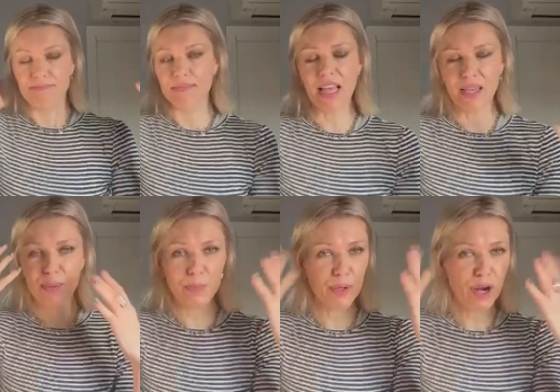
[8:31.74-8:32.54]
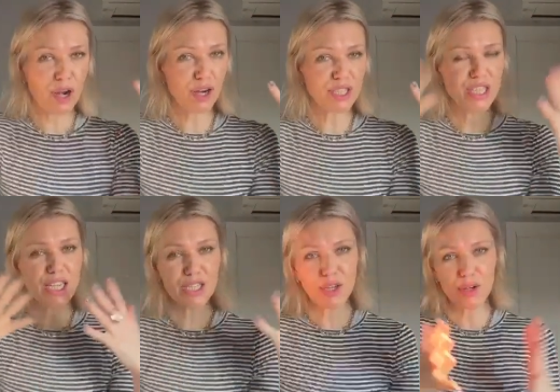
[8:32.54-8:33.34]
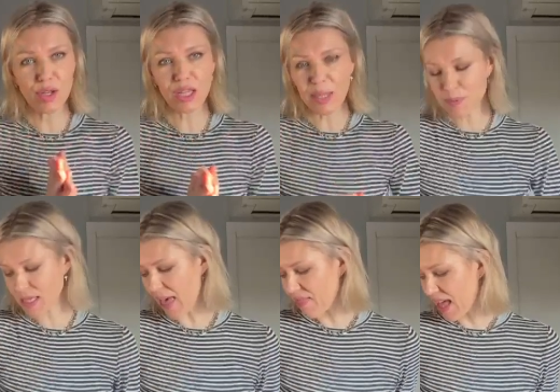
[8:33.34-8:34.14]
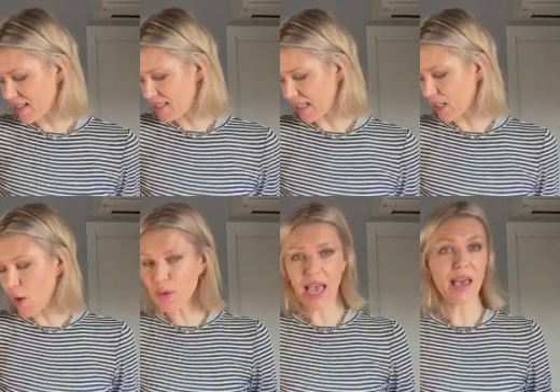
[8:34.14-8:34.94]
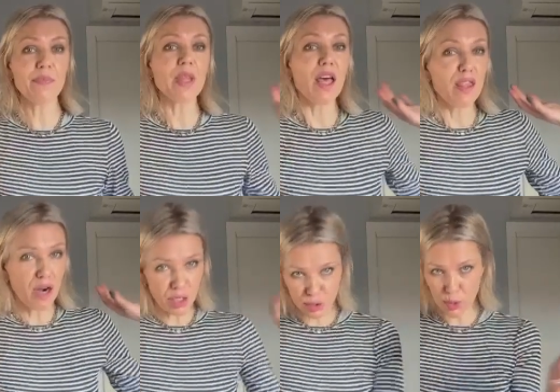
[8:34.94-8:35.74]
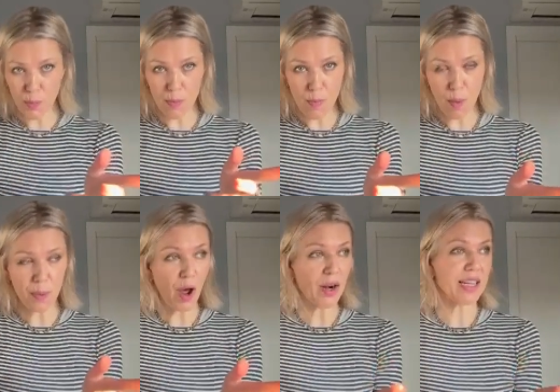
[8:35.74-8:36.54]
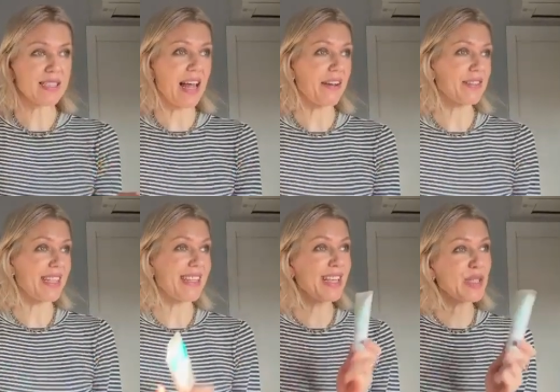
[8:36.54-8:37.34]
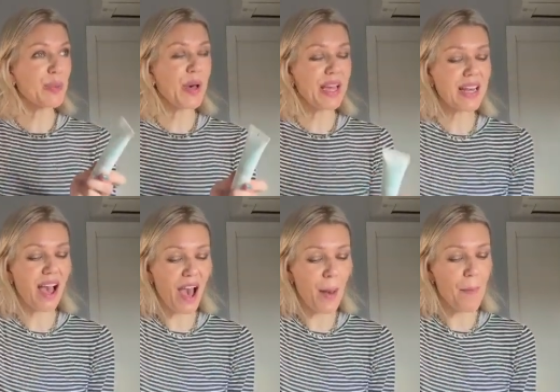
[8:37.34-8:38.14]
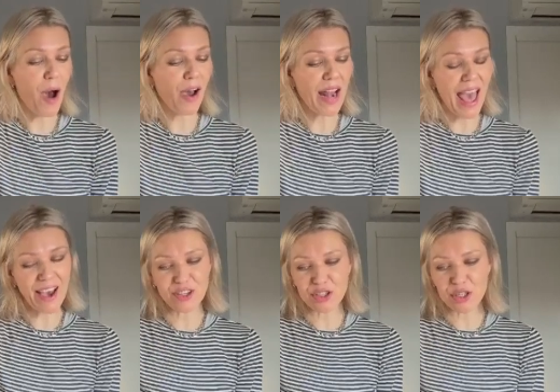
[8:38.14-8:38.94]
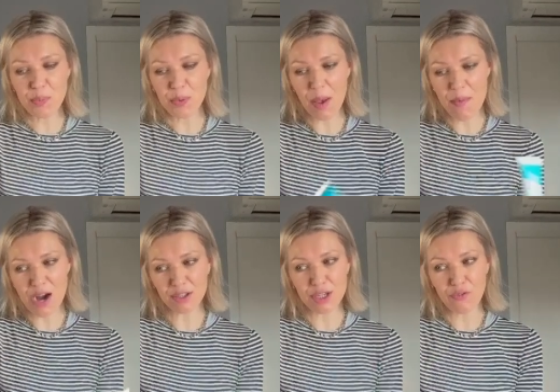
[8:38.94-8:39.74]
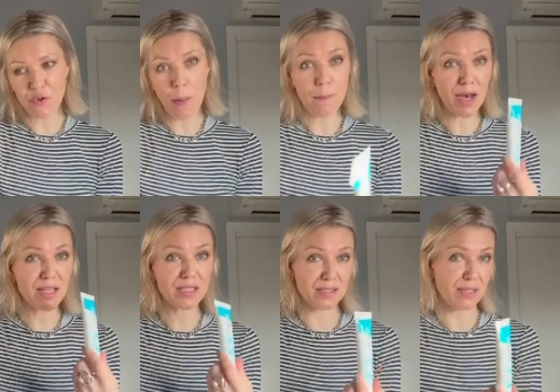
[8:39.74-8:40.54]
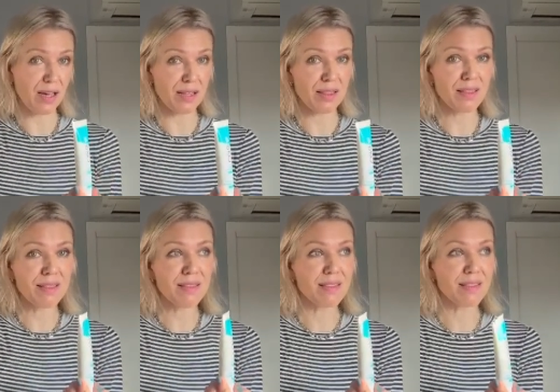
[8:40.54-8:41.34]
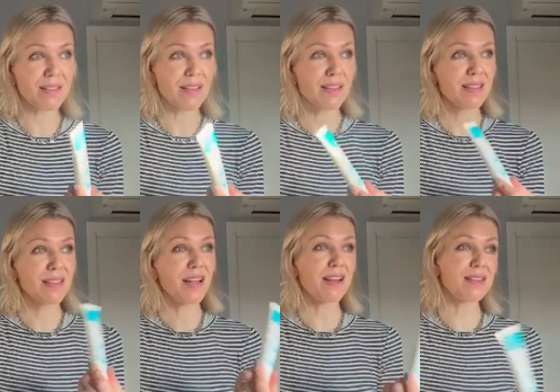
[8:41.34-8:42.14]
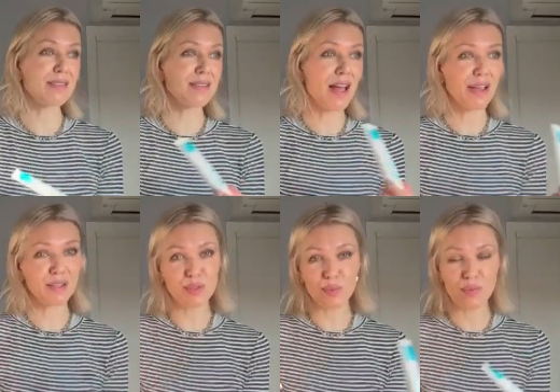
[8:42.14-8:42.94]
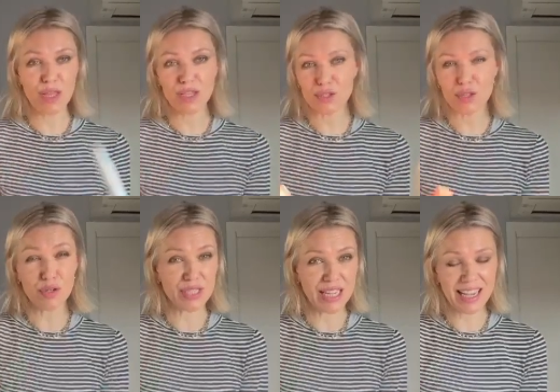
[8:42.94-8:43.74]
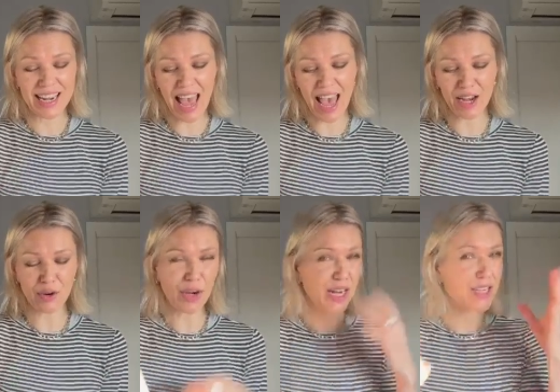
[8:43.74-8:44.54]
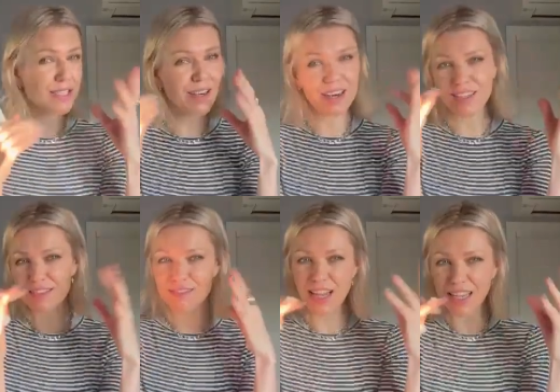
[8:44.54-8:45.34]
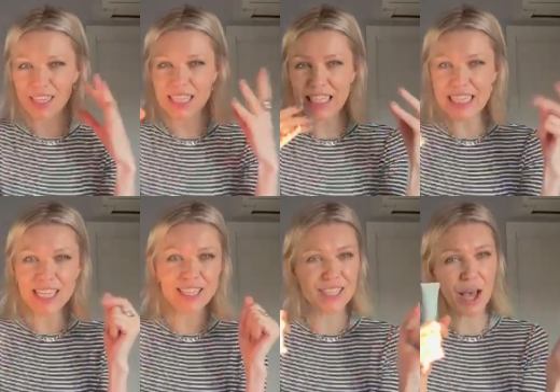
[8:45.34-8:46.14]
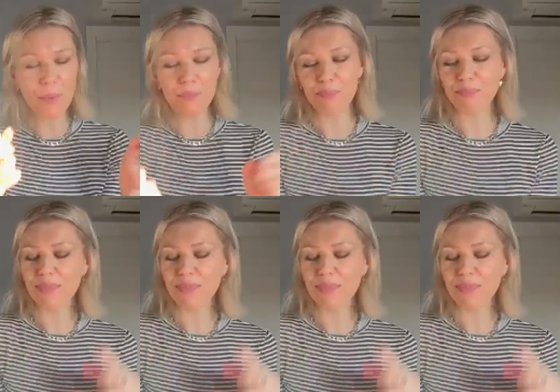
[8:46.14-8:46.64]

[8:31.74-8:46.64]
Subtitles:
like put on your cheeks, on your lips, and that's it. Okay, there are two more products left. This one I bought actually primarily for my son that is like, that is 13 and already start like needing some